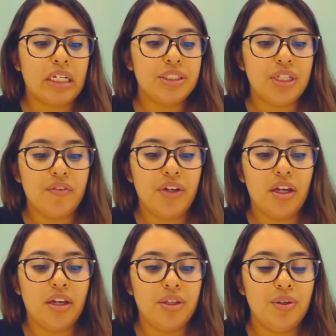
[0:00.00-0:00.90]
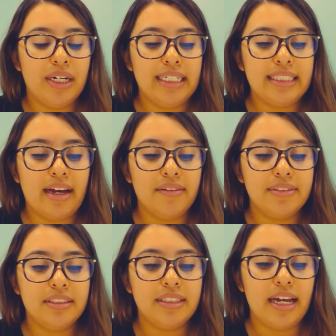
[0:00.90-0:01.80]
Chevy, you guys have
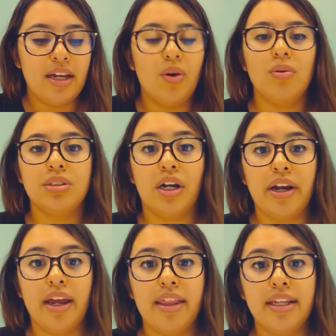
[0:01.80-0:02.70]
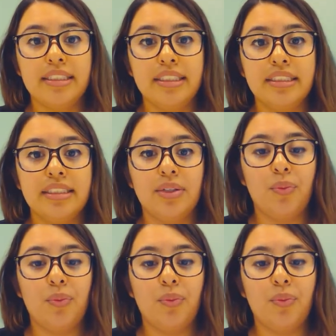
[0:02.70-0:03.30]
and this is